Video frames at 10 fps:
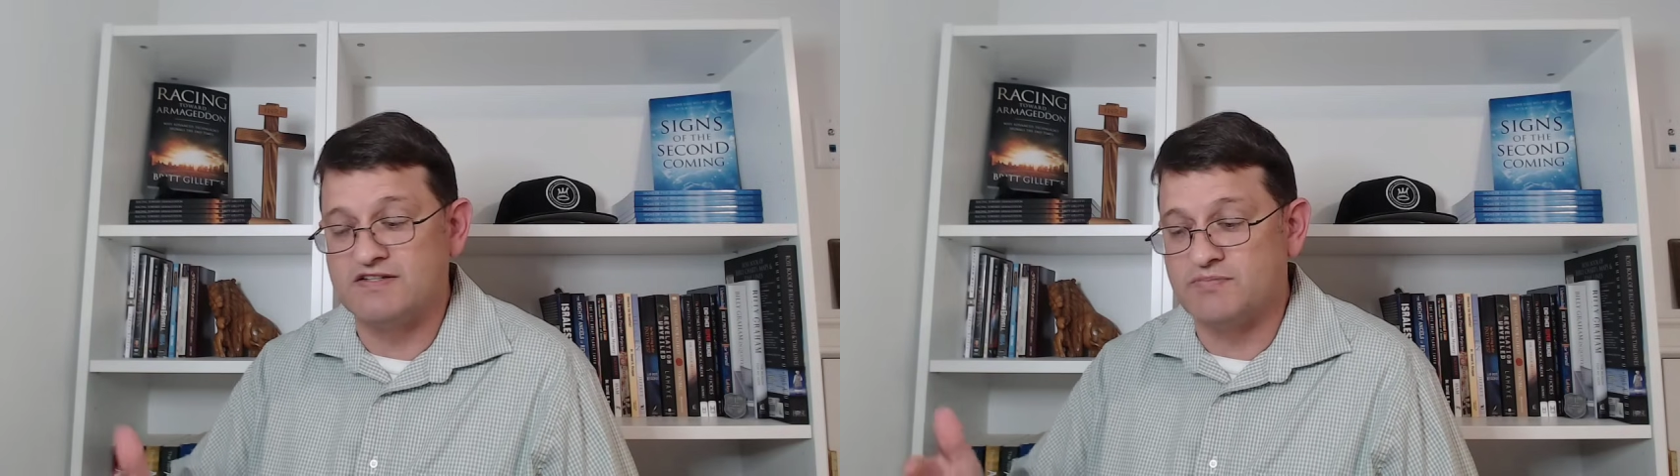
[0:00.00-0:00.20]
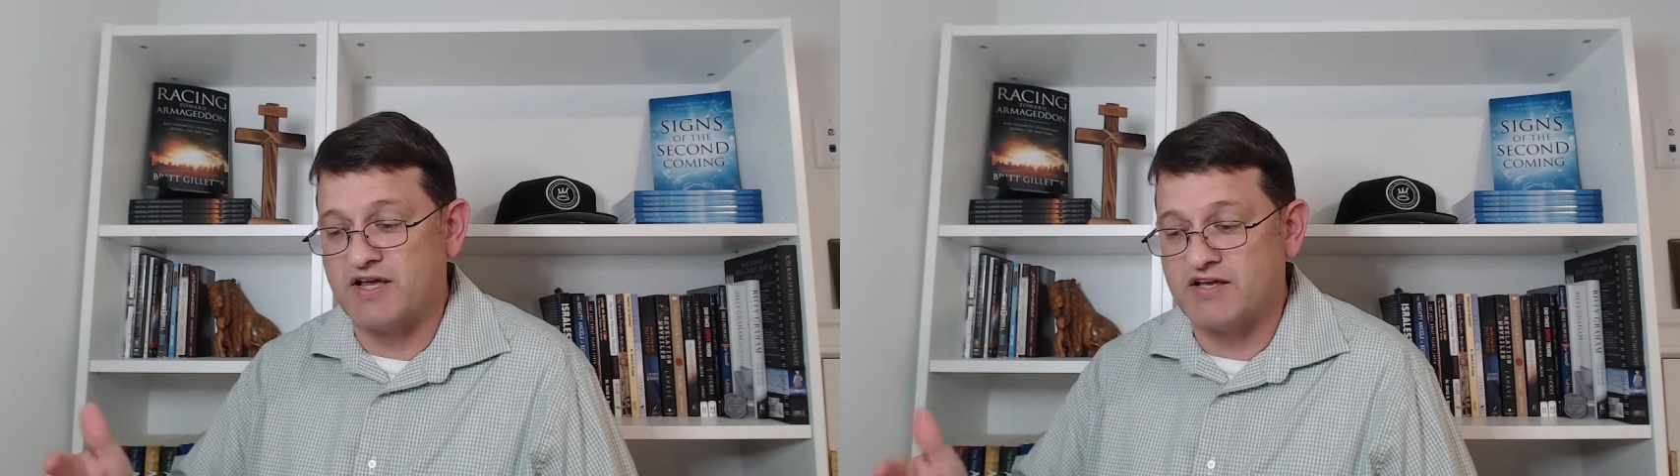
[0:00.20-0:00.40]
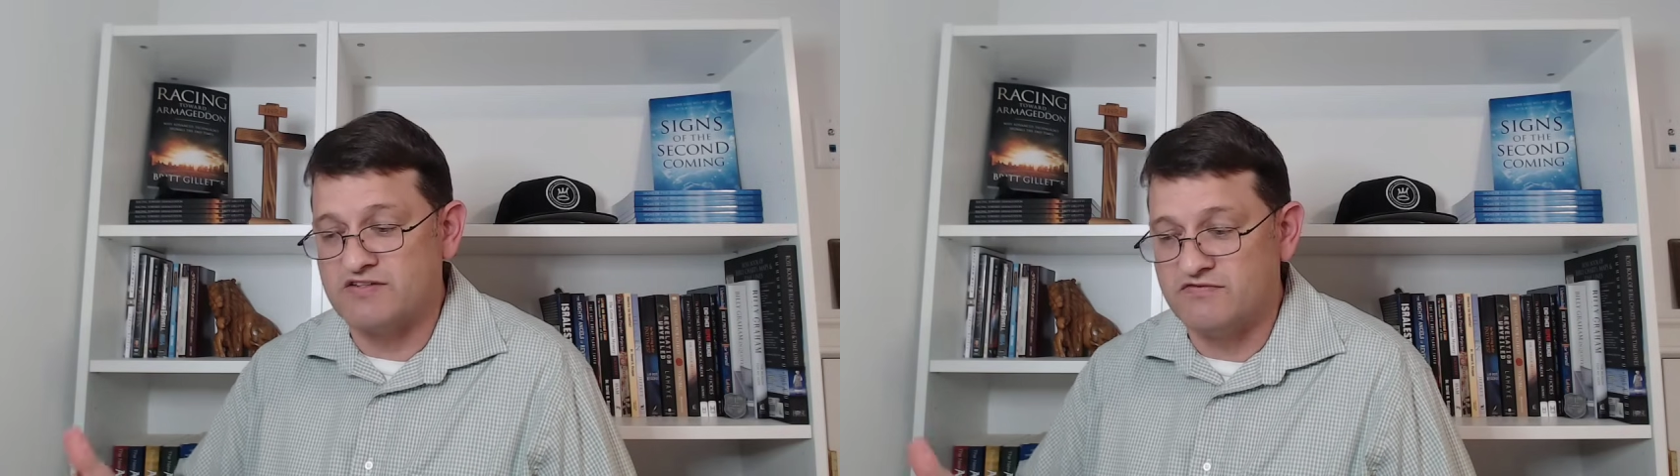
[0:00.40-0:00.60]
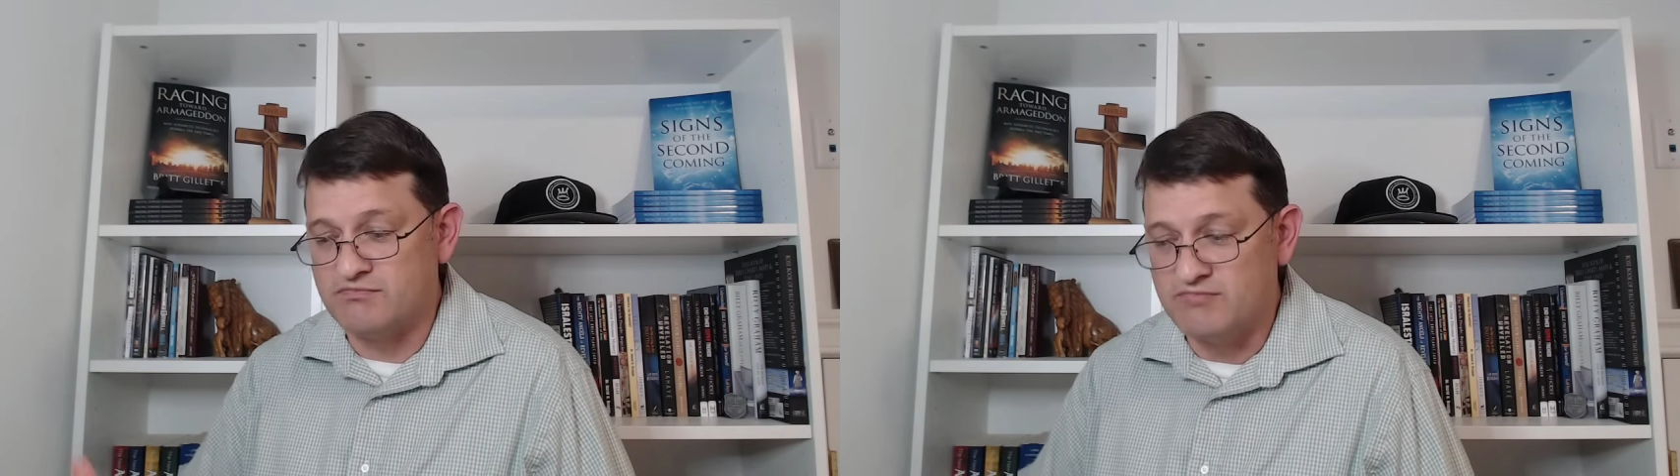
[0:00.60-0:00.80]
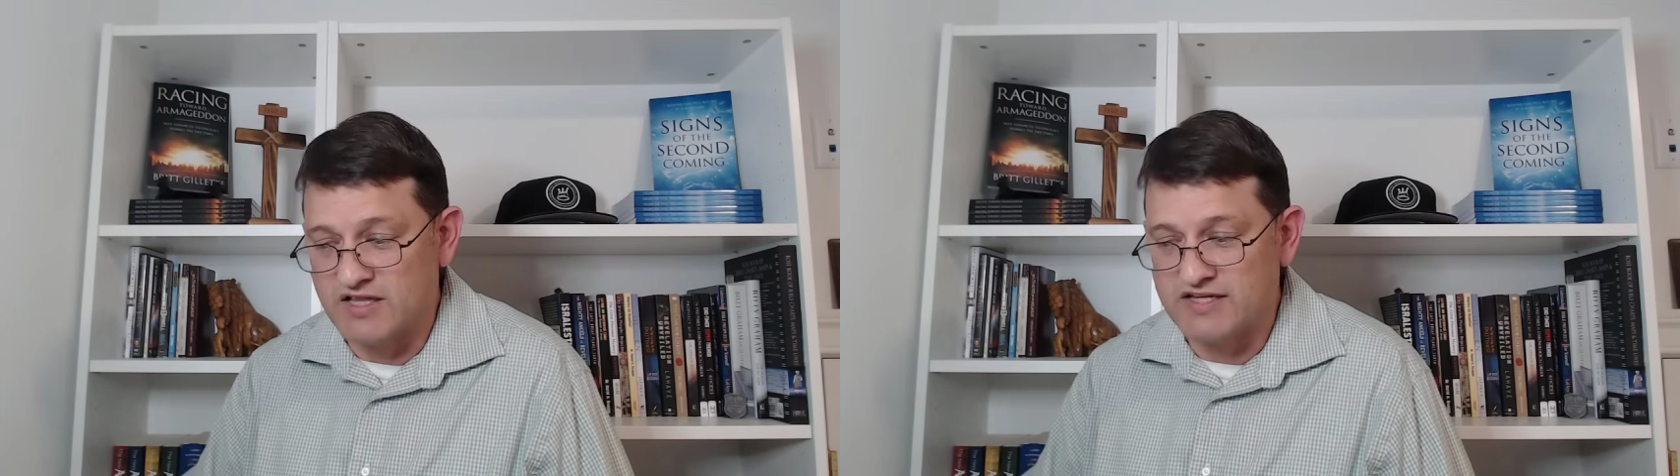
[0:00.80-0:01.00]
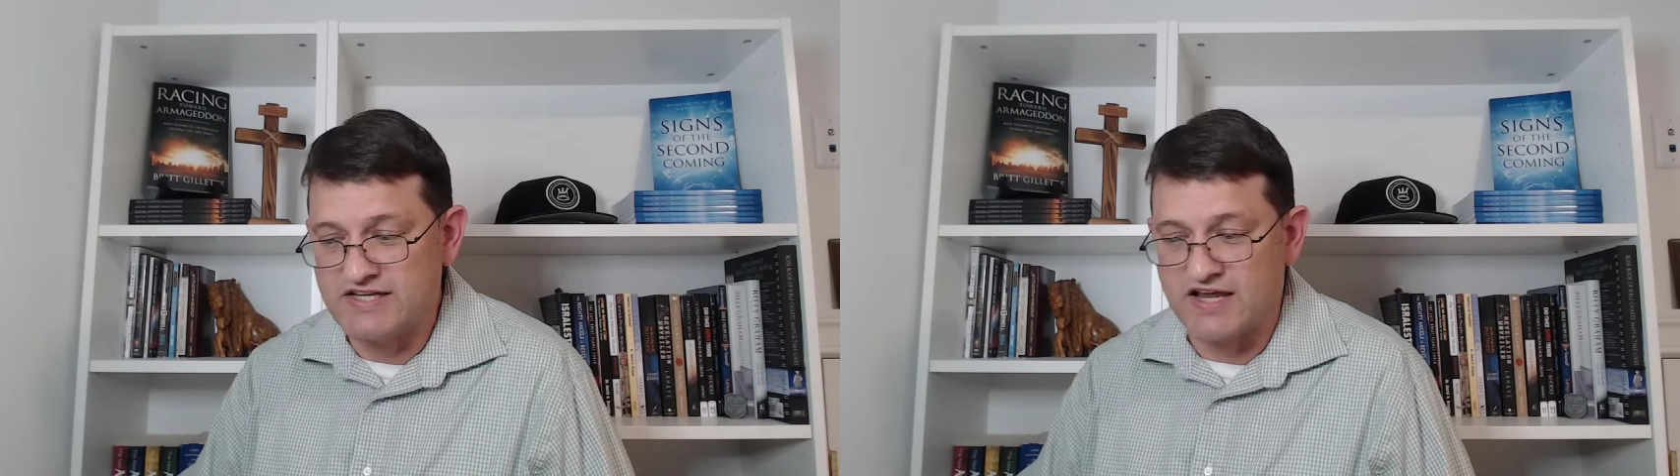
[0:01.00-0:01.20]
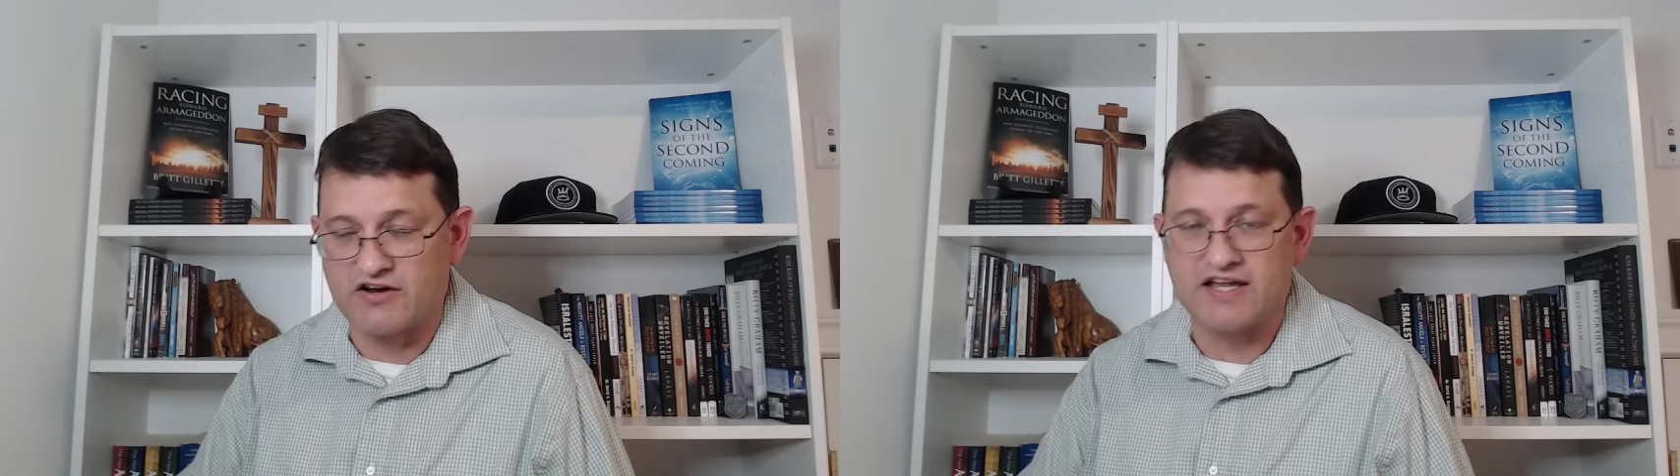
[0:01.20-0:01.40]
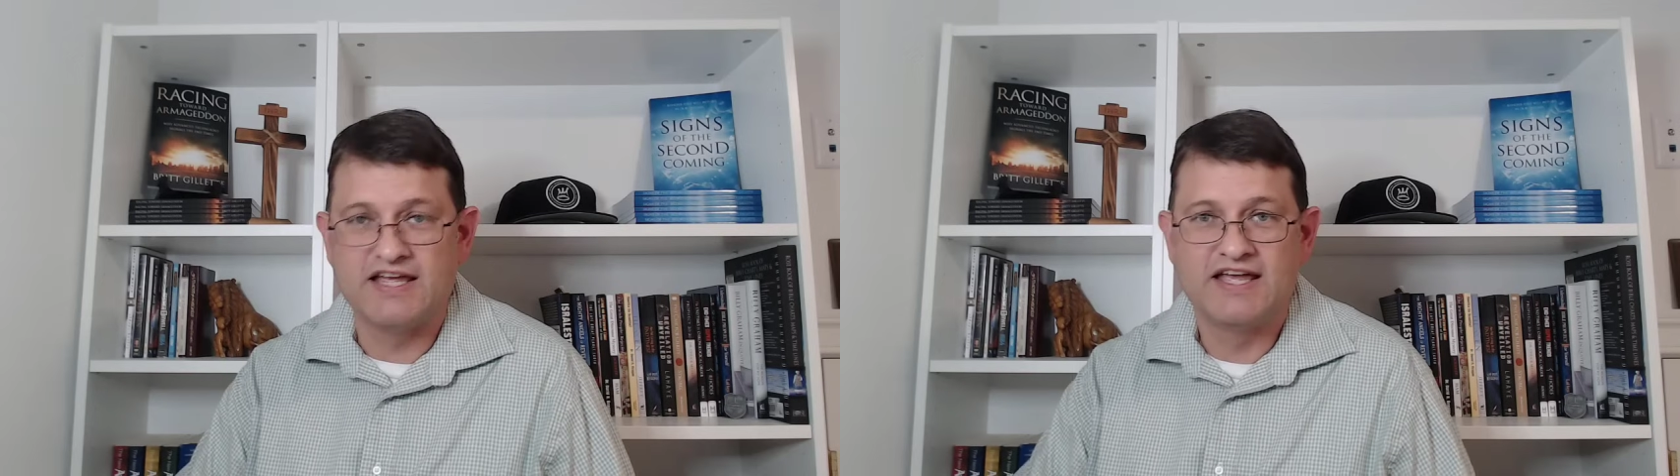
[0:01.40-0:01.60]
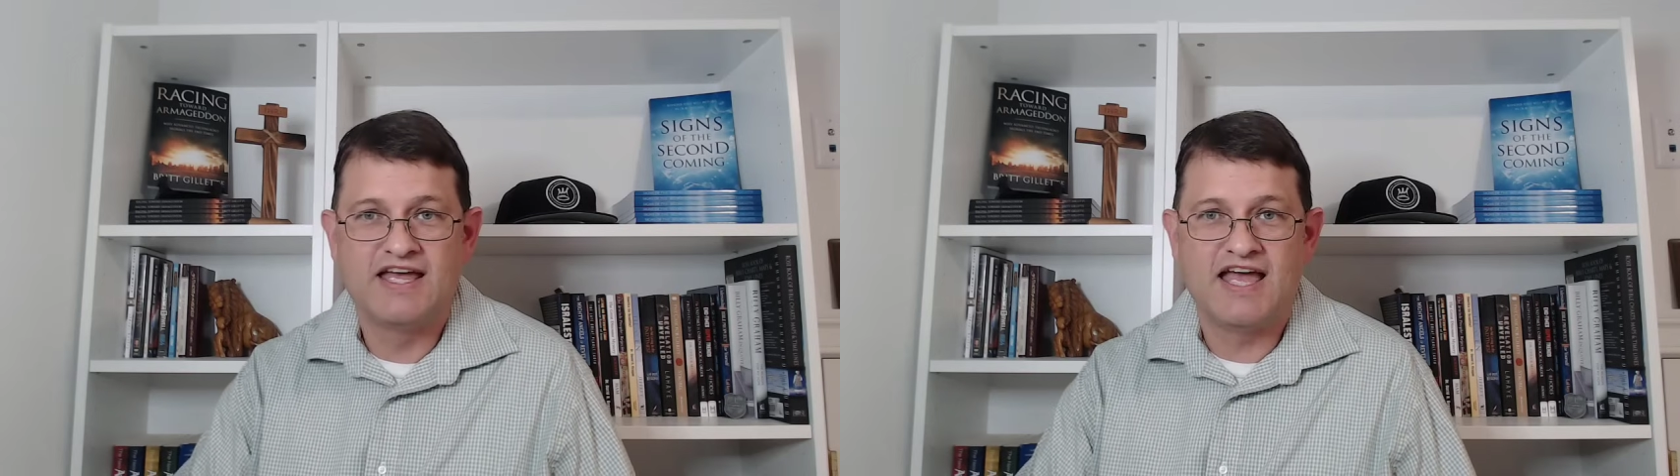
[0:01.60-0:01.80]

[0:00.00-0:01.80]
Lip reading: is because of military